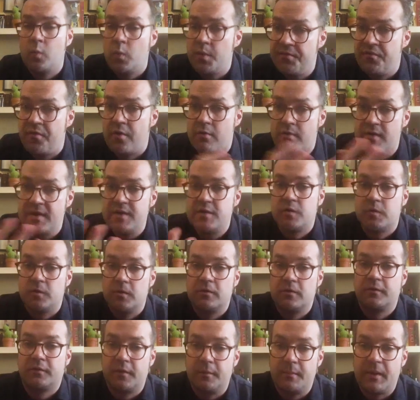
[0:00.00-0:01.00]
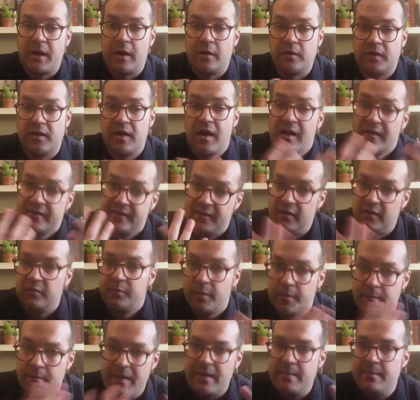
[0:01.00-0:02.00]
we've already talked about cocktails,
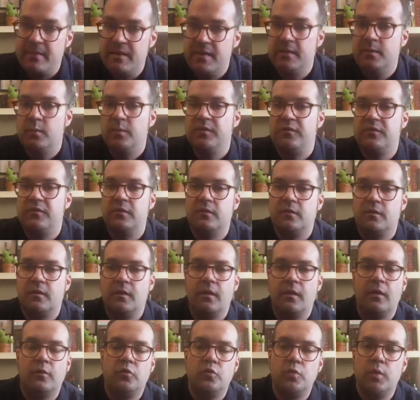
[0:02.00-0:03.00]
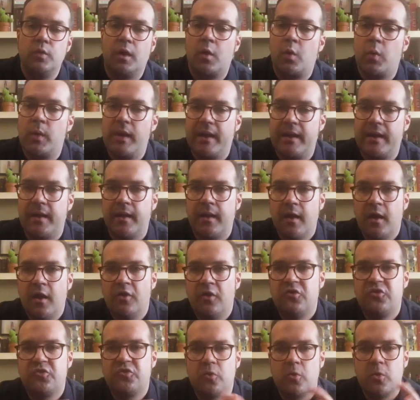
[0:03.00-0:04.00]
but maybe we should uh, do a quick,
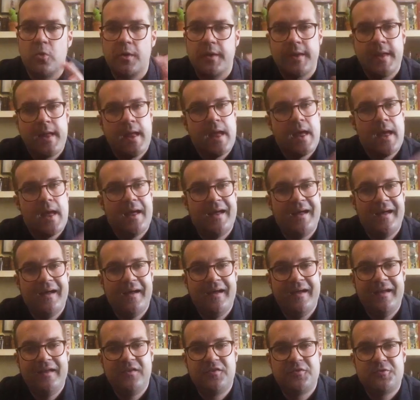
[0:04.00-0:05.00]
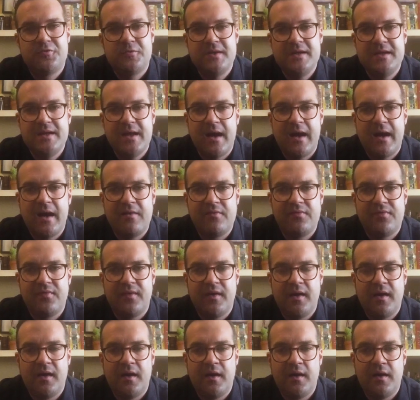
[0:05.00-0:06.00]
short uh, history of,
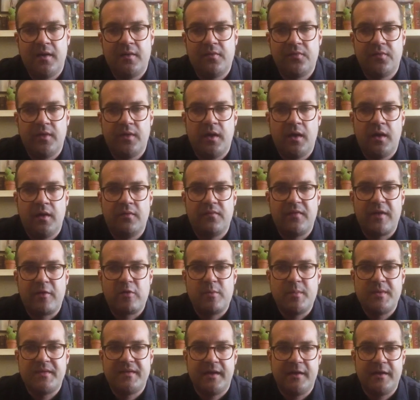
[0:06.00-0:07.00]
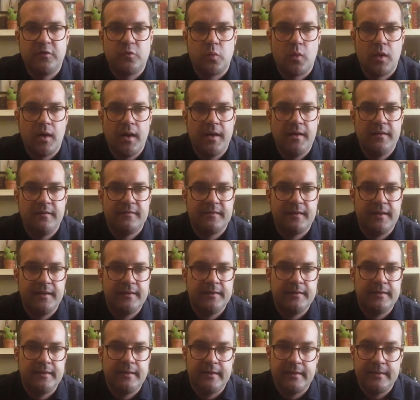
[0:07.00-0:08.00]
of, of aromatized wines
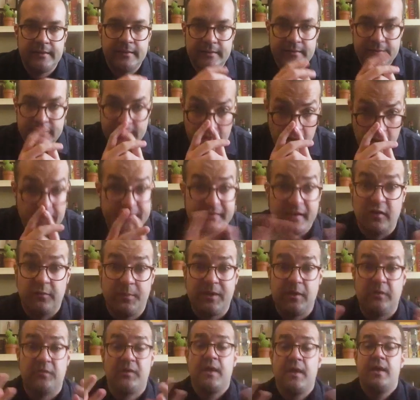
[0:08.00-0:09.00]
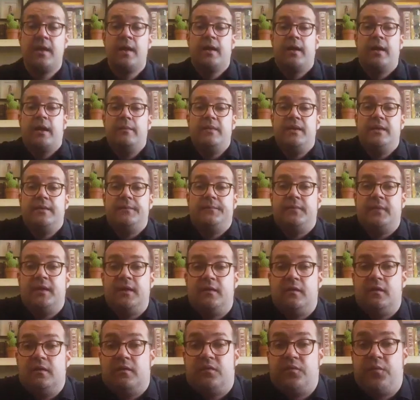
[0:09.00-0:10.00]
and, and cocktails. Because, I mean,
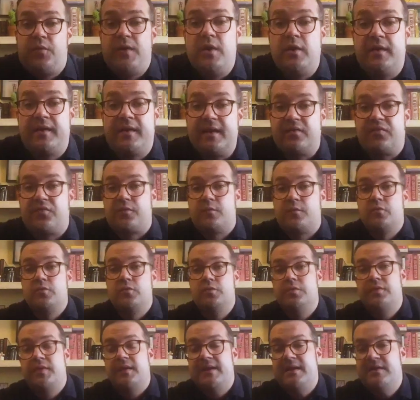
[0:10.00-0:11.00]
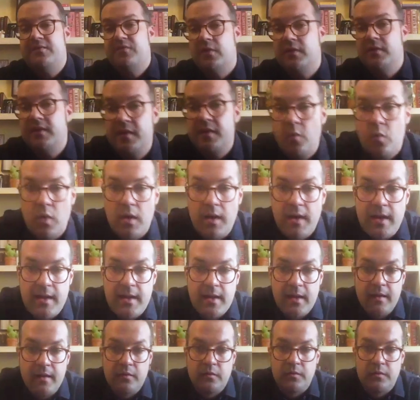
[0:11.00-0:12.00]
if we look at vermouth and even in a way
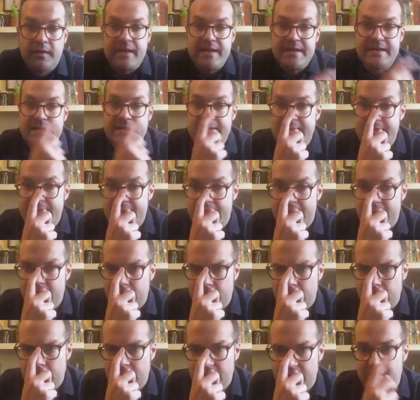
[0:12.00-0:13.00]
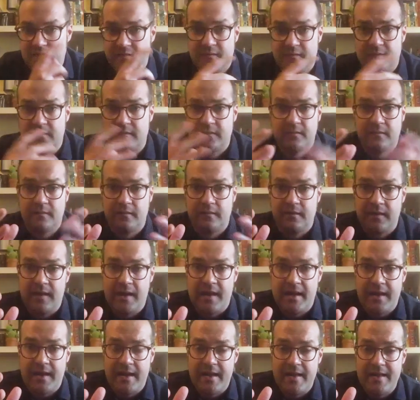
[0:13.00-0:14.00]
uh, to quinquinas, it's,
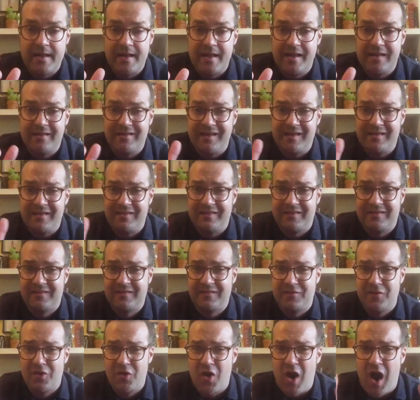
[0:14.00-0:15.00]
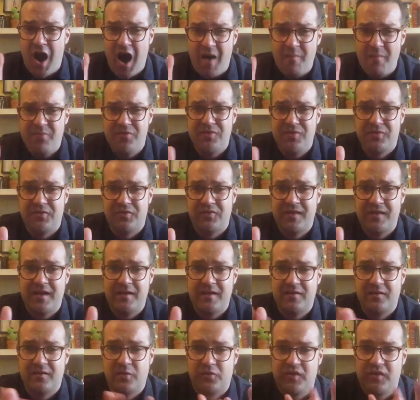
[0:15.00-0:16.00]
Uh, it, it's so obvious that
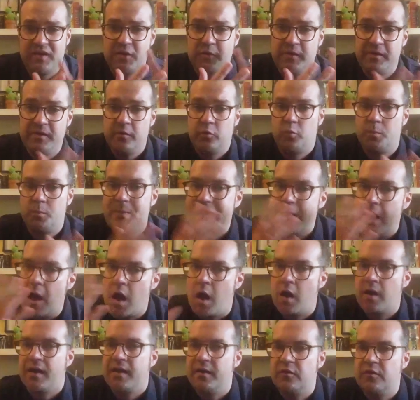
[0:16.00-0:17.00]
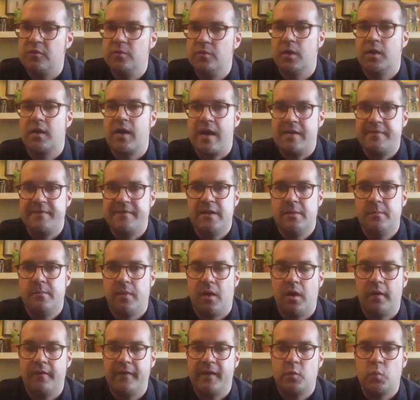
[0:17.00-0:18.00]
those ingredients belong into a cocktail
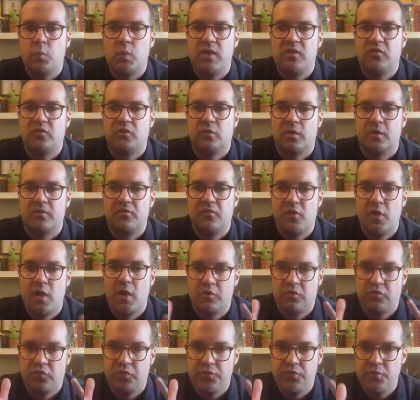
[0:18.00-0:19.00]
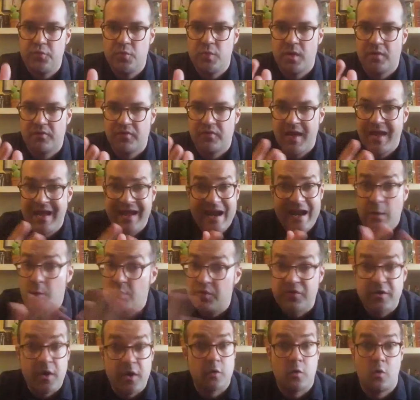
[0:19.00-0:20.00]
bar that we sort of lost view of. It
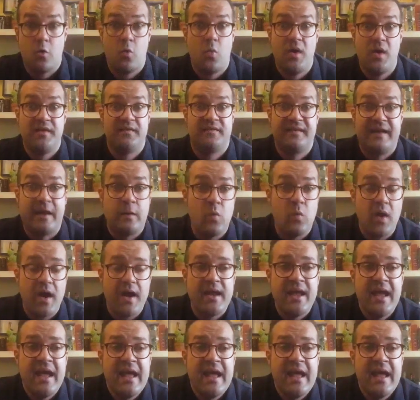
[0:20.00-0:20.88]
was not always that way.